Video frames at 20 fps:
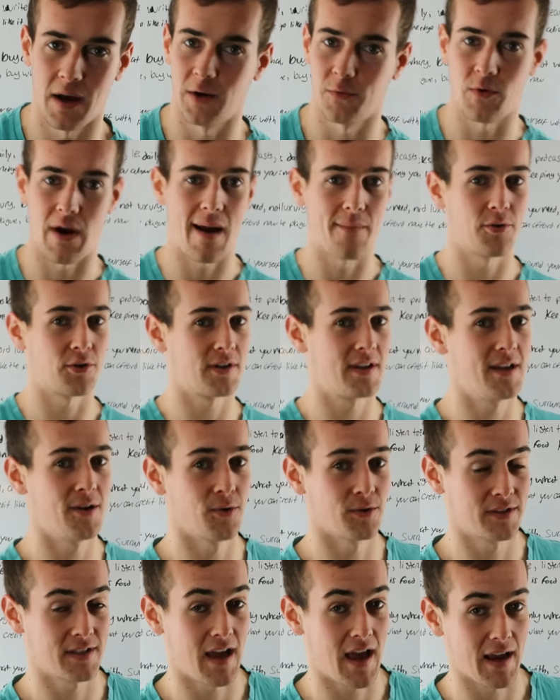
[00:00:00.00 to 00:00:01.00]
by Robert
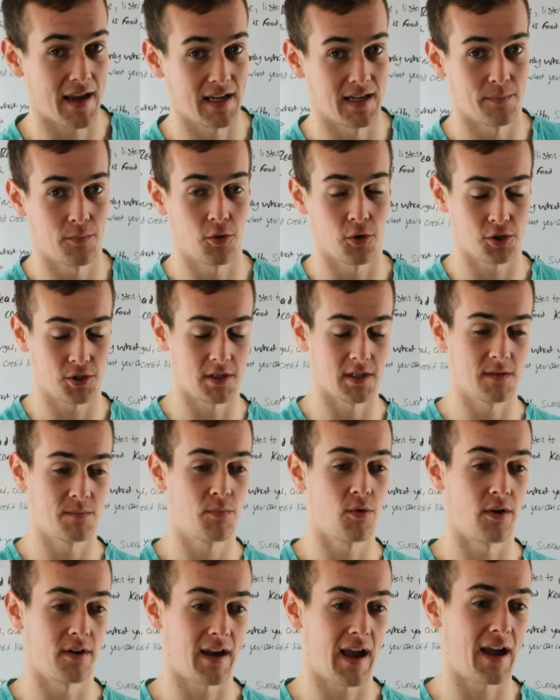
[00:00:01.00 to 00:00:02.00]
Kiyosaki to push this
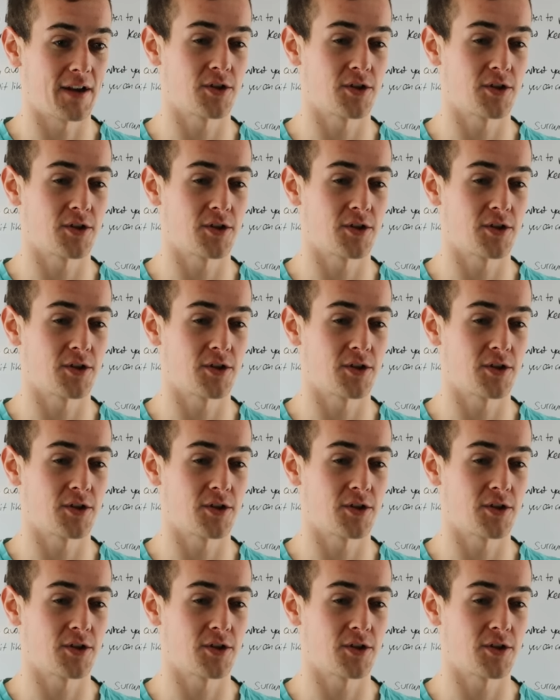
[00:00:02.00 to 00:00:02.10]
book.